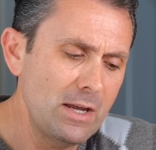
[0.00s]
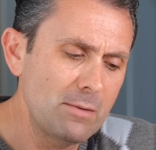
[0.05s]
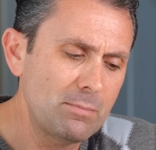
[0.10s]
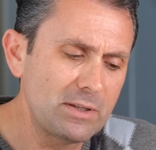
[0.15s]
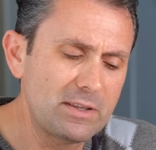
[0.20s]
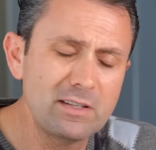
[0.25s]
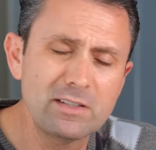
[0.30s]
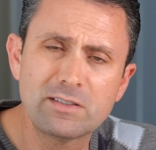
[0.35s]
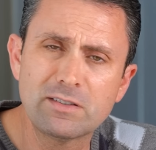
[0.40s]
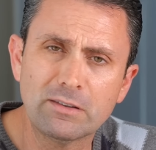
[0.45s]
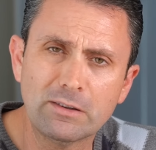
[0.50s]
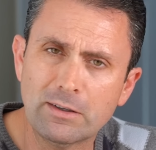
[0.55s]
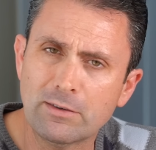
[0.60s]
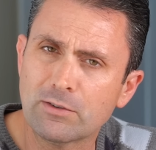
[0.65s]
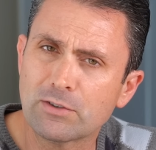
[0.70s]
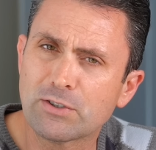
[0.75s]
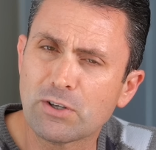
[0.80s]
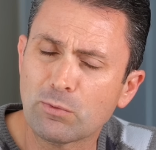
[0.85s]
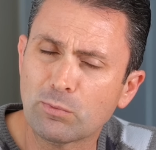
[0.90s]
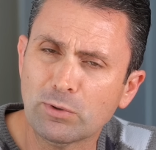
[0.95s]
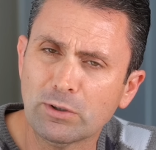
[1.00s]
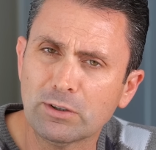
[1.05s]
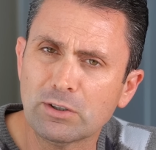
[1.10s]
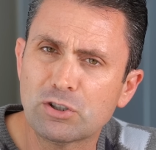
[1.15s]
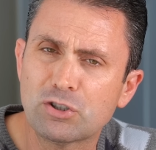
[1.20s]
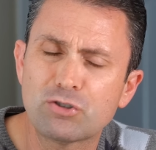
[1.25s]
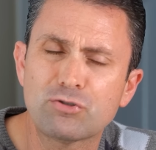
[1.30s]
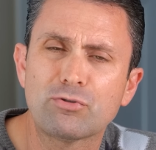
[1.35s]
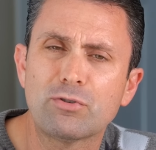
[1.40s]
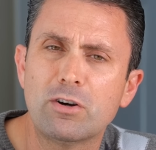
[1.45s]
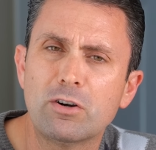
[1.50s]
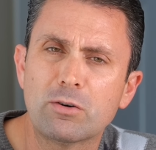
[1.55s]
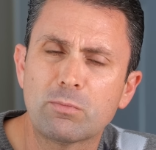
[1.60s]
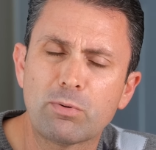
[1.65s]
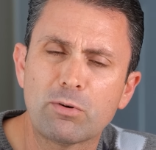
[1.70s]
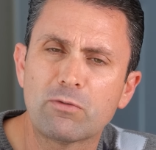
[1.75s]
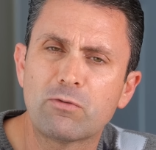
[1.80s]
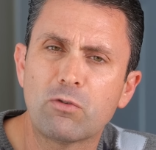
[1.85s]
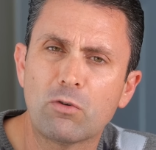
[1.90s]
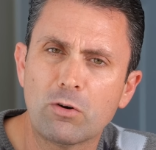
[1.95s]
but this delivers a really strong
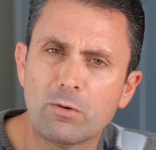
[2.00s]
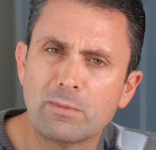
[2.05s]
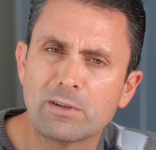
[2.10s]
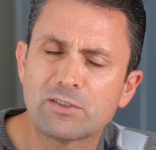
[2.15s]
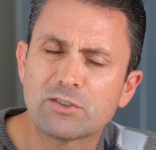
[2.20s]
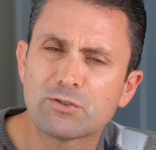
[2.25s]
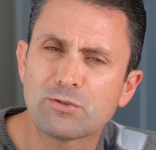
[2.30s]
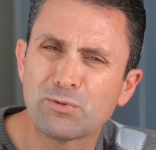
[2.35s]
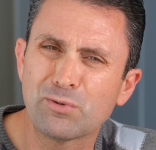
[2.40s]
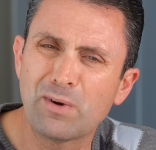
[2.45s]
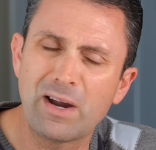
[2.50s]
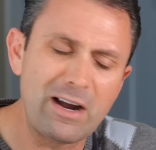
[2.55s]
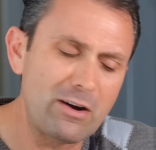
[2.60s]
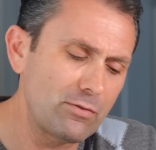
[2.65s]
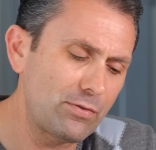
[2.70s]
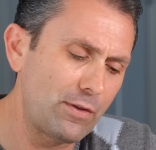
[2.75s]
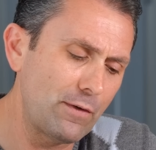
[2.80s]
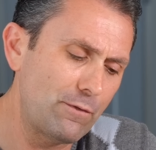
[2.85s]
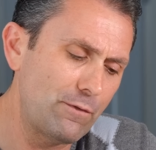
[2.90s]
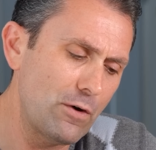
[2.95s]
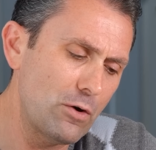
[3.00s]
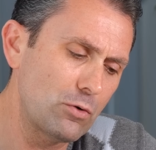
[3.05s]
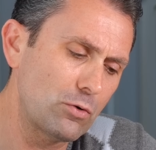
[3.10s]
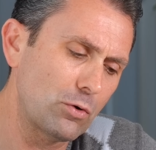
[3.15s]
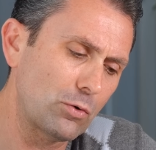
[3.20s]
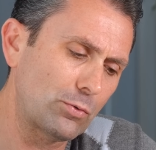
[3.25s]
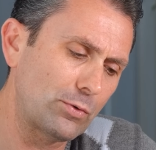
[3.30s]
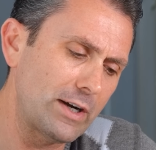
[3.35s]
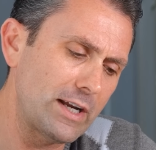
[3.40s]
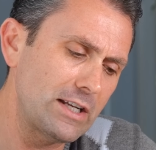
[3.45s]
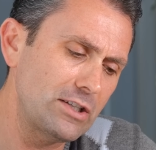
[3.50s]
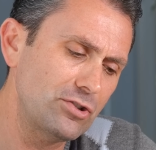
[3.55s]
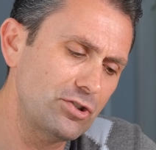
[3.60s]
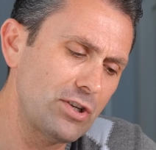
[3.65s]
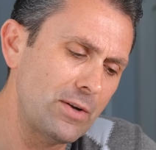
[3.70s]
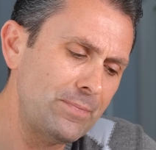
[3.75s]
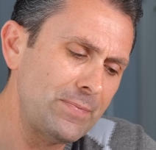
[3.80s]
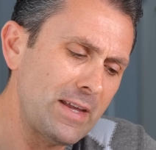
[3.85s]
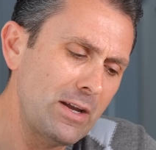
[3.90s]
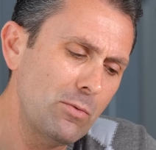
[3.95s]
performance throughout the focal
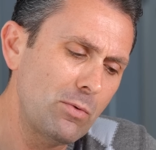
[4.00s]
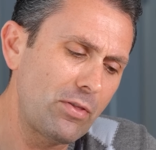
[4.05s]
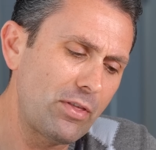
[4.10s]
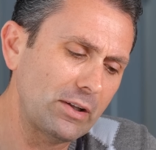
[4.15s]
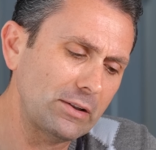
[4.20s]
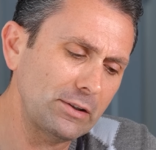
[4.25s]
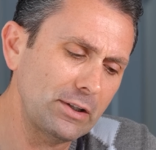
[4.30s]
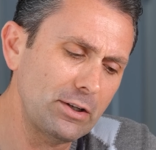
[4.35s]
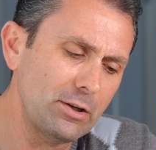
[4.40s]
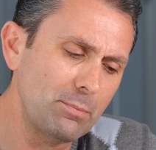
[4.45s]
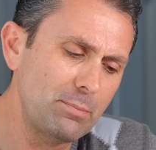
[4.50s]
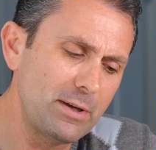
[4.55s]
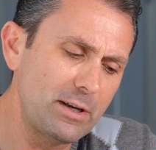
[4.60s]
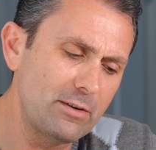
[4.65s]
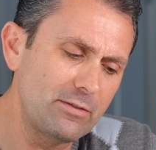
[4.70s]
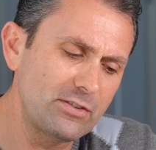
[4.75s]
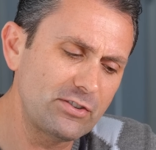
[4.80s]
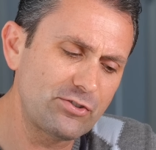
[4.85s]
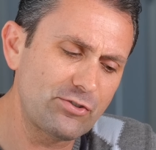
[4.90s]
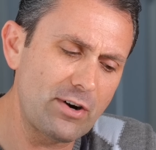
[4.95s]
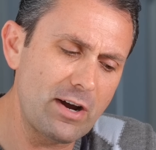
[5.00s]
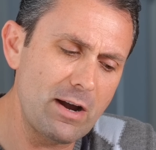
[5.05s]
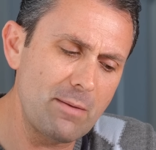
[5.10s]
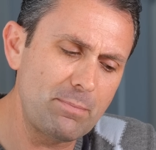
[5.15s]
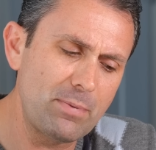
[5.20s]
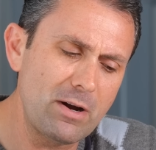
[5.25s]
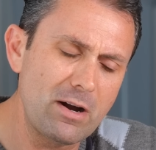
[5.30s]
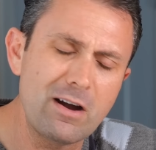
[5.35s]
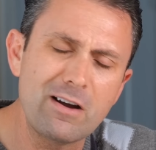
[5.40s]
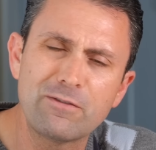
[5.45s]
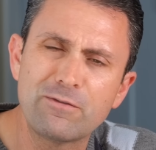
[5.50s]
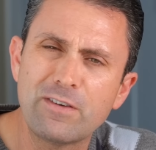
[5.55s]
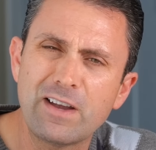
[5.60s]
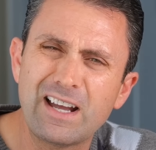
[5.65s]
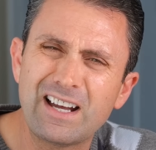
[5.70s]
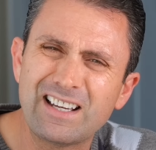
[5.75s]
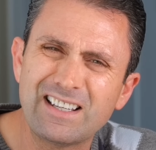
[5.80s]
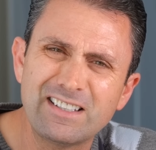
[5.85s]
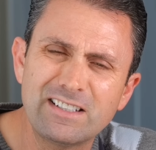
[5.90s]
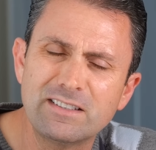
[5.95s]
range with a little bit of a drop-off
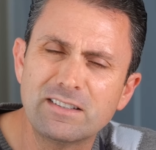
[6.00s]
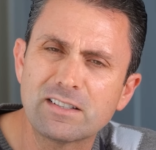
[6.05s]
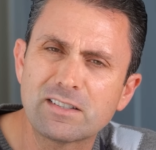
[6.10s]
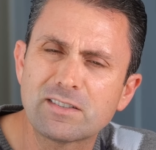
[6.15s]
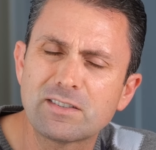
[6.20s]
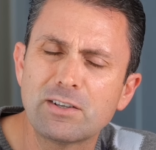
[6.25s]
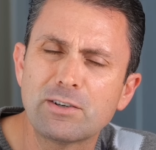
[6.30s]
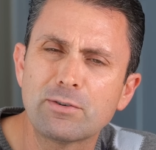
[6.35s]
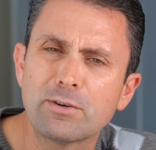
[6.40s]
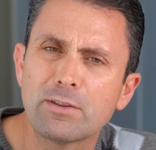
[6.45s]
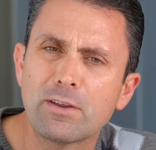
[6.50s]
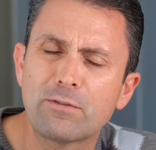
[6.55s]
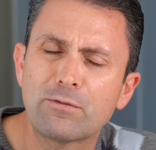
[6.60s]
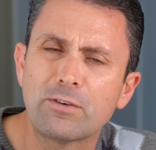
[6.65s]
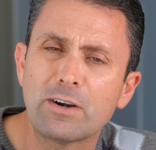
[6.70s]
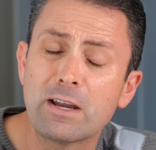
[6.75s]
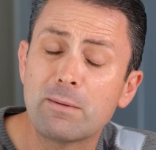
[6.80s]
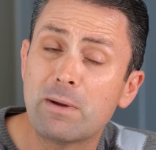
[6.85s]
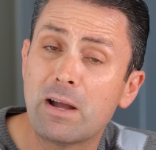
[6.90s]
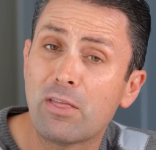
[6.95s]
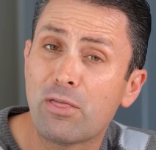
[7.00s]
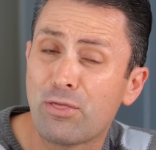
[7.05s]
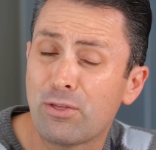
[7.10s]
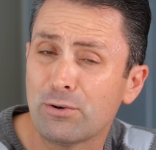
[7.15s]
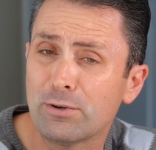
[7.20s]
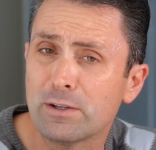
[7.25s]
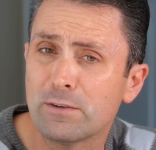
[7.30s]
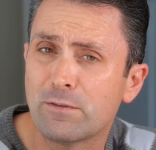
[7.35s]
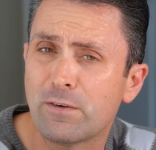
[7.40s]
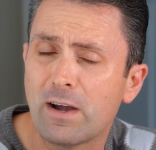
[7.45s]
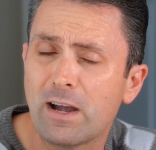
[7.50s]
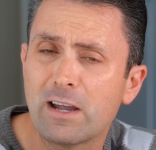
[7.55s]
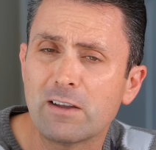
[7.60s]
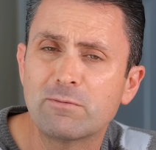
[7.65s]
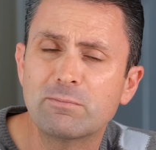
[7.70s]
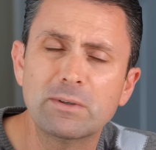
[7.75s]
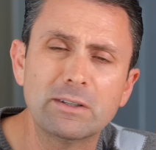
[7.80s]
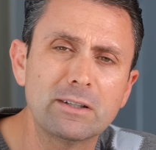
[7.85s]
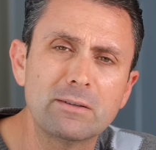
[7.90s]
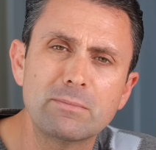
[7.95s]
uh, in the center of the frame at
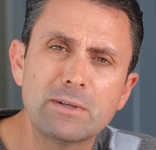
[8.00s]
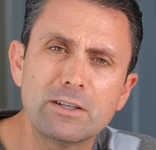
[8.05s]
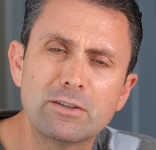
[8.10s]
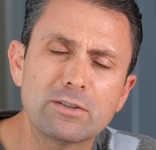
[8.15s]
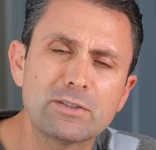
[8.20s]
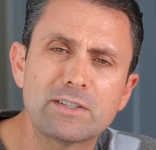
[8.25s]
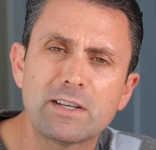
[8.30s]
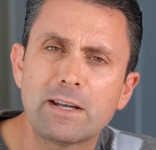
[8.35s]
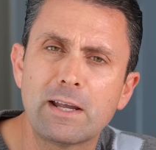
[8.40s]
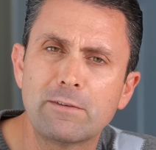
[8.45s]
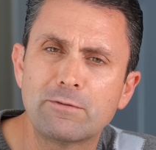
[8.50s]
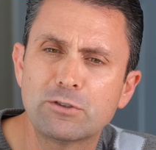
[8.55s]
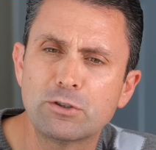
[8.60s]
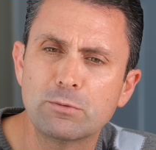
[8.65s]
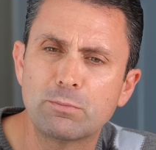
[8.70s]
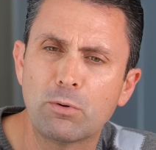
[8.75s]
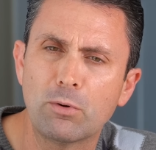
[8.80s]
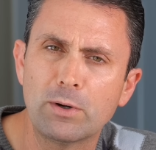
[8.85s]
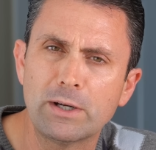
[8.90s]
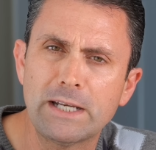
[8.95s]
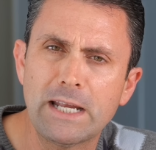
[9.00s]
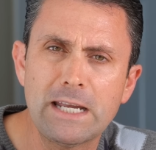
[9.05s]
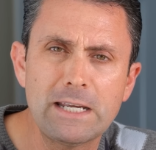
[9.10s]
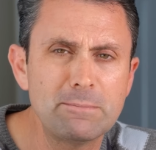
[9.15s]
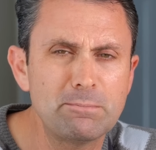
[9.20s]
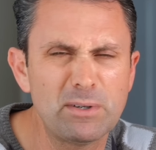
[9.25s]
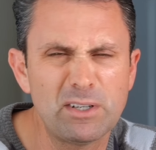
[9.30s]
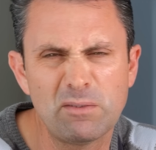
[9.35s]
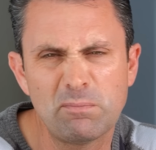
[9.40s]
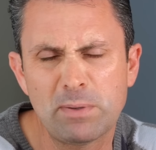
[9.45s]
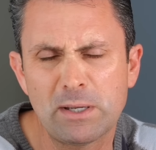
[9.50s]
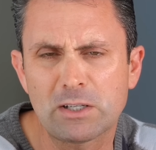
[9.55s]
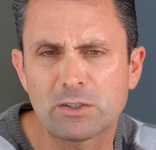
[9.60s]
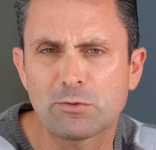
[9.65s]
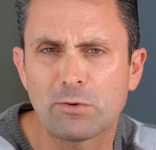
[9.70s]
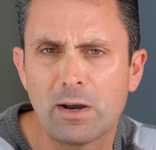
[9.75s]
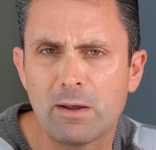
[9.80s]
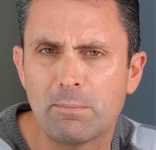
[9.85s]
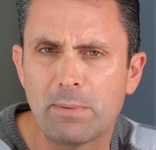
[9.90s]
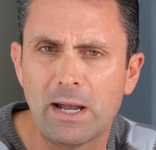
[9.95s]
35 millimeters at f2.8, but it
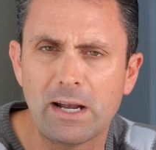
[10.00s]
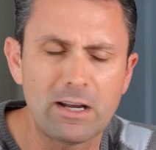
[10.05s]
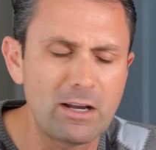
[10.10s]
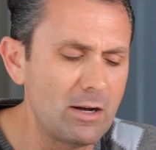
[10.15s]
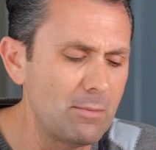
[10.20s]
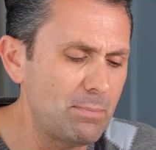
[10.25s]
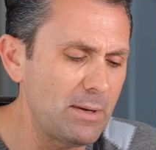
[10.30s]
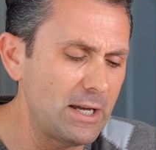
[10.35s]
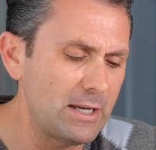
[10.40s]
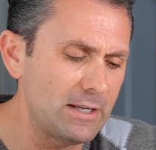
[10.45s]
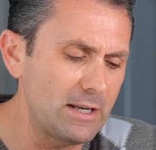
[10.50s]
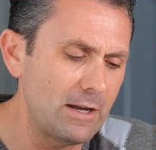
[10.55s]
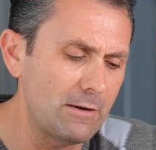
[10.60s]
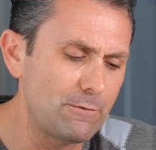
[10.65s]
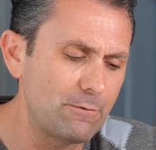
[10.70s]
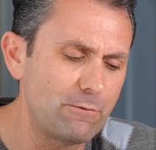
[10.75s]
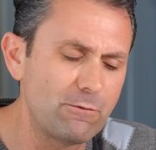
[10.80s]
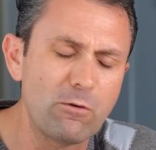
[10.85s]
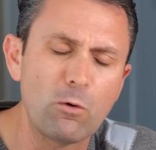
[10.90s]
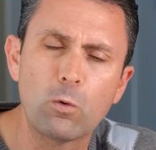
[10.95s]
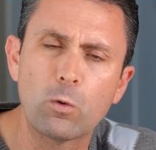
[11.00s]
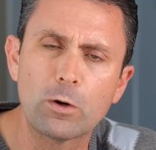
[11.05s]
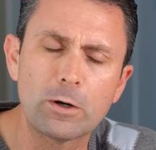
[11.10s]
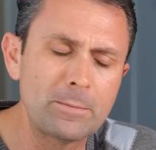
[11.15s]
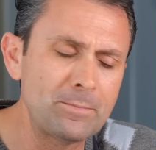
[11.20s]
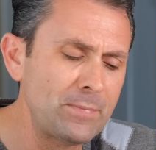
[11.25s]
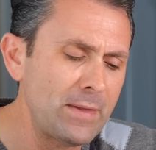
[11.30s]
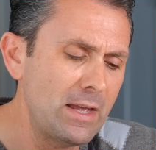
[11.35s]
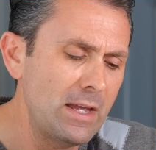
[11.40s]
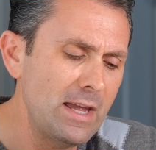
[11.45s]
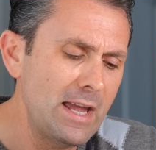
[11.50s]
picks right back up at f4.